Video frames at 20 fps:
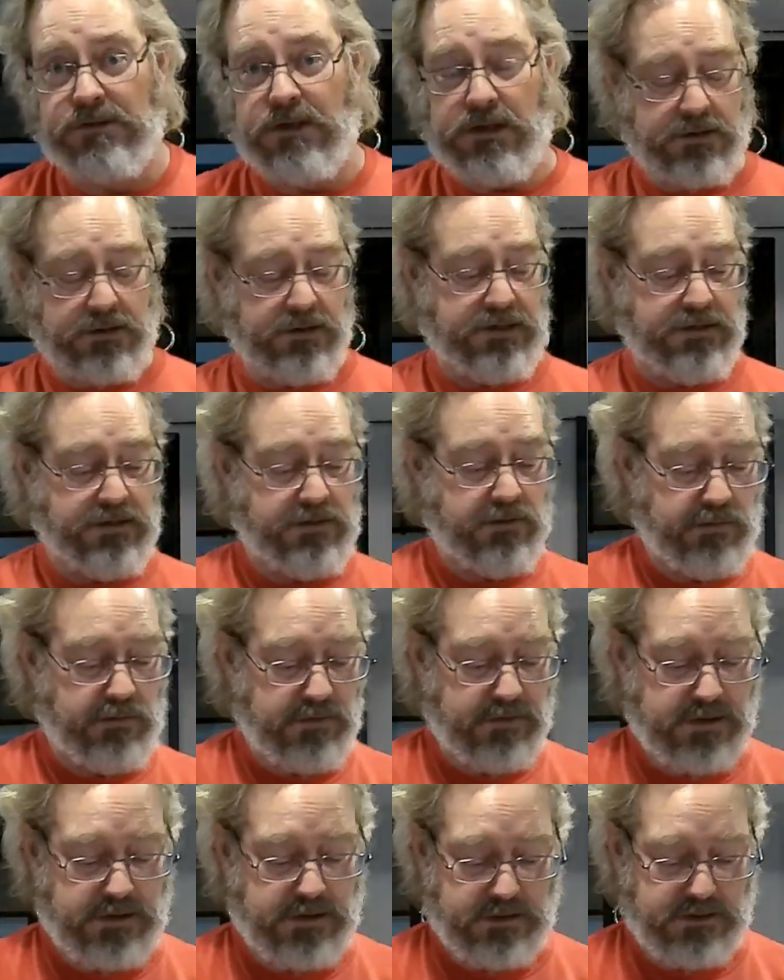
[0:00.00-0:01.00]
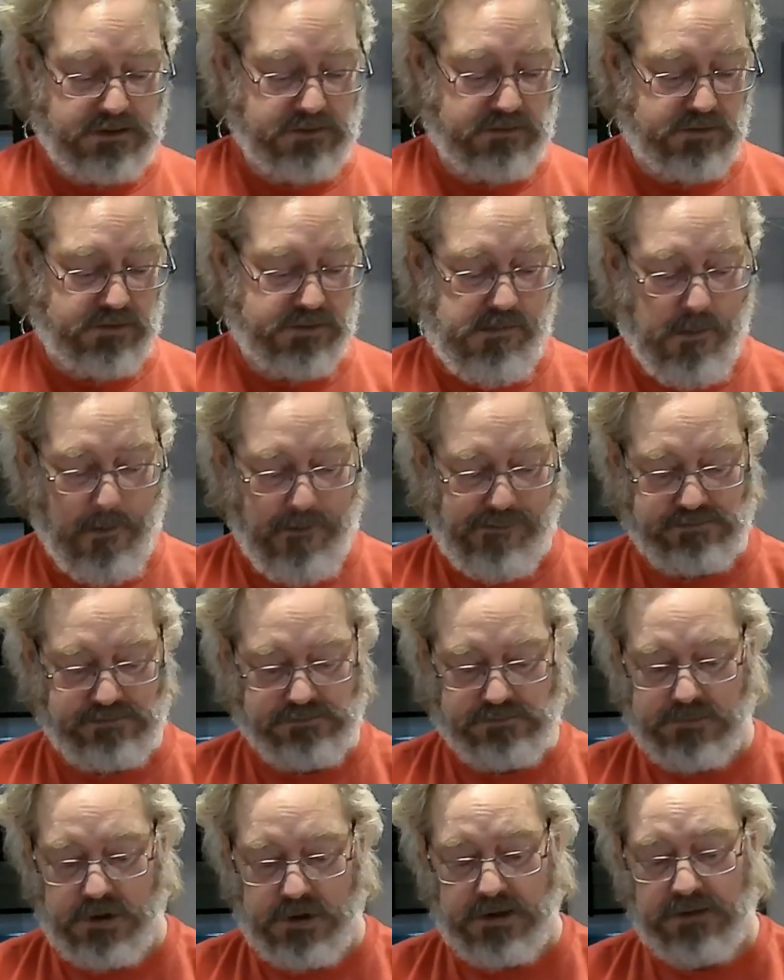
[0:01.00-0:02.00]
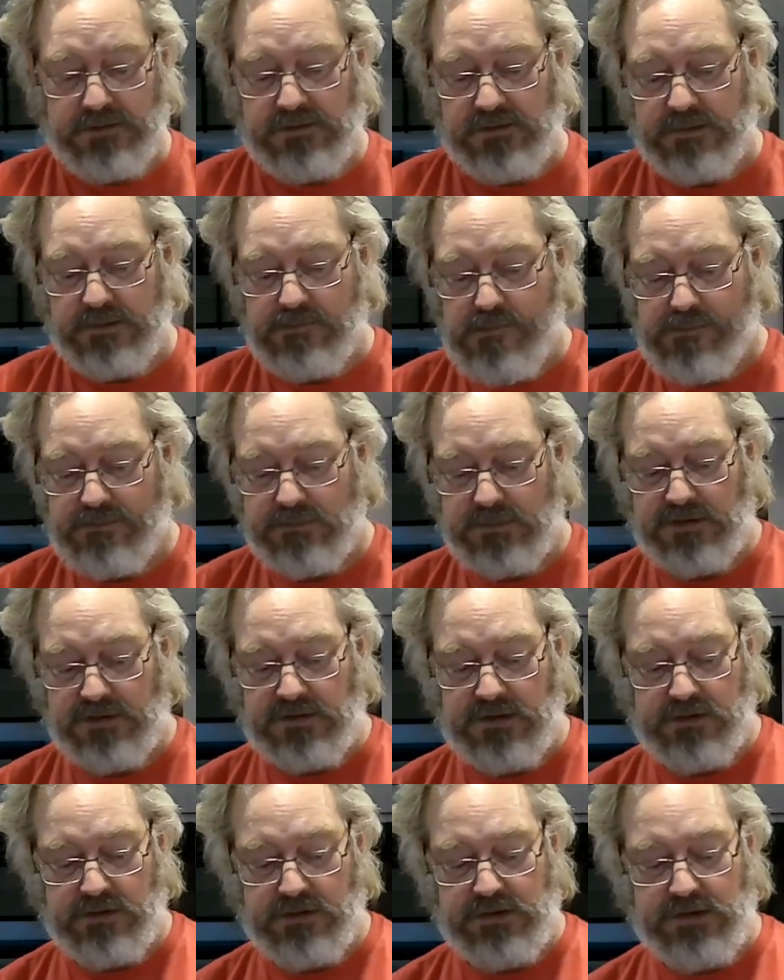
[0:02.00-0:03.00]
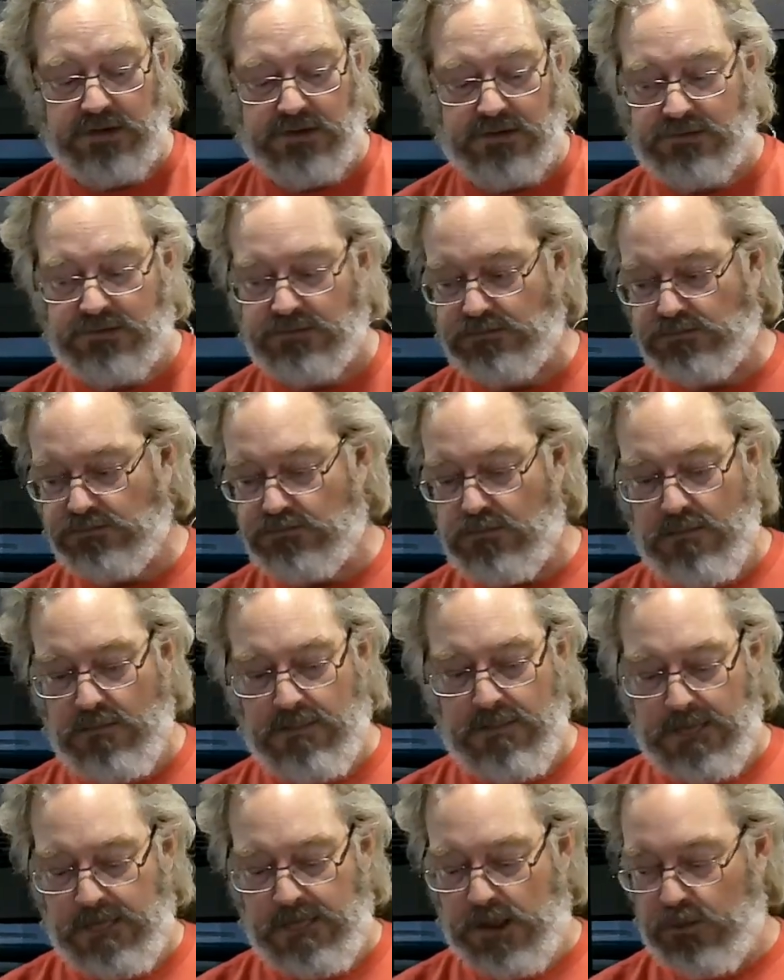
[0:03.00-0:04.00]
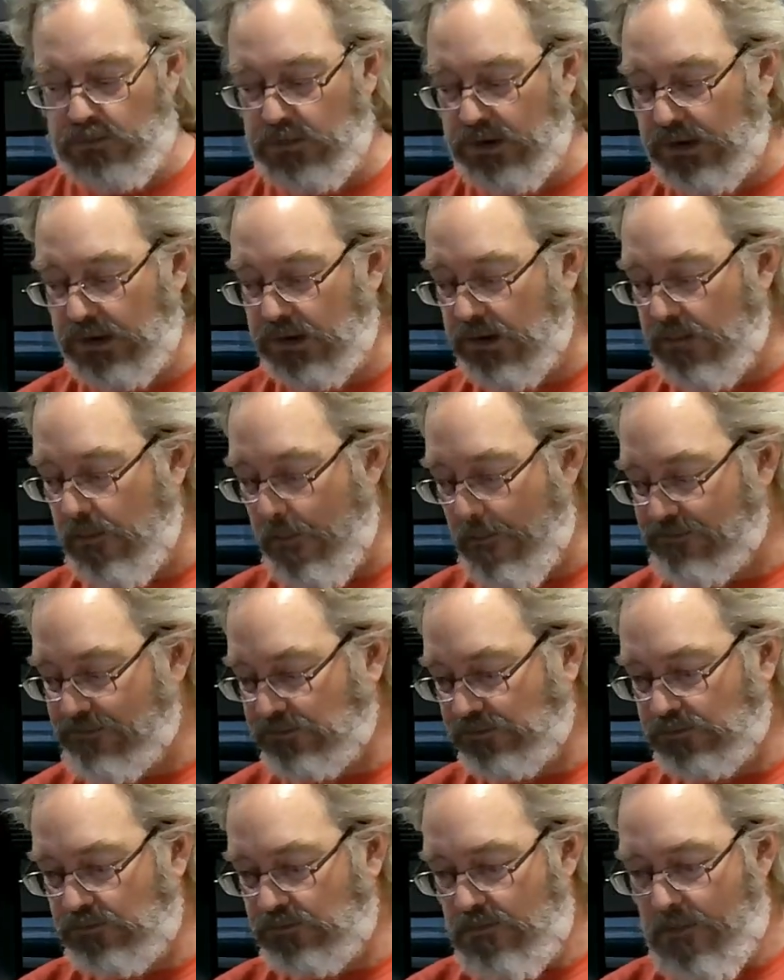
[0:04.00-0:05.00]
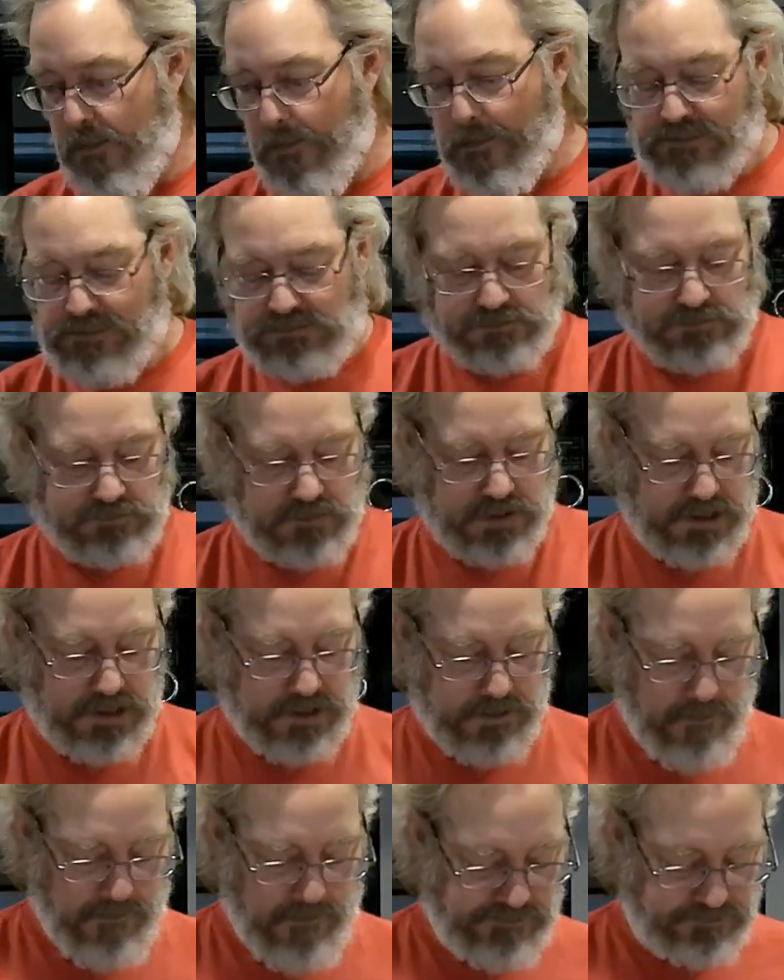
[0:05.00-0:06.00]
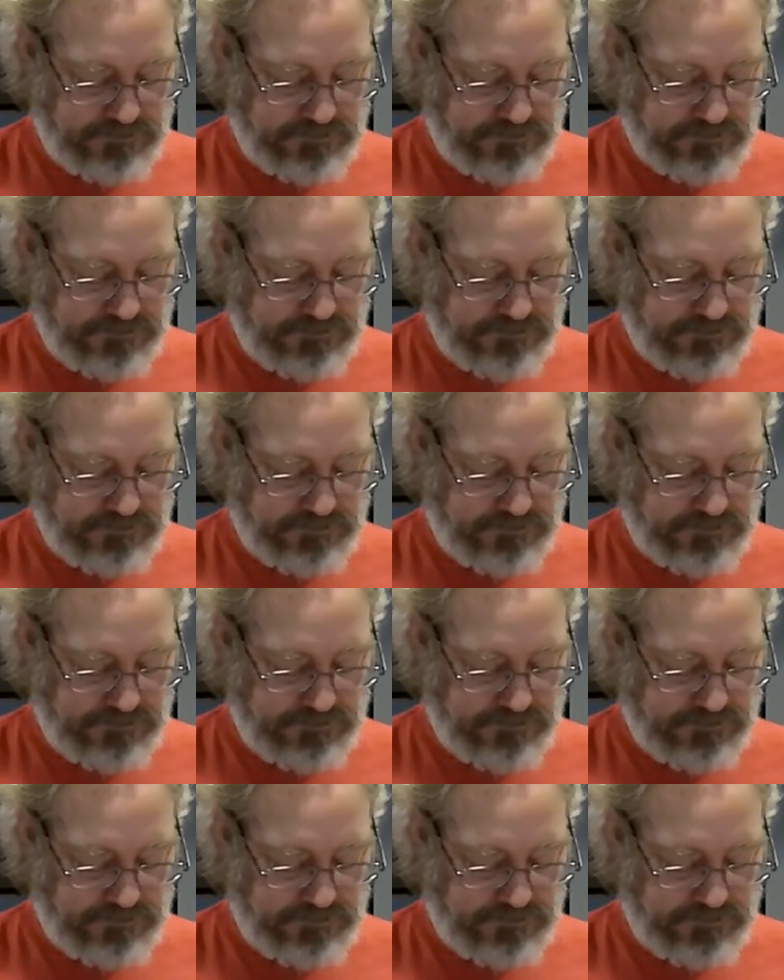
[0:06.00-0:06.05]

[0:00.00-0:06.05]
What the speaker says: I could eat the whole thing on this one. Honestly, that's how good it is. Really good. Okay.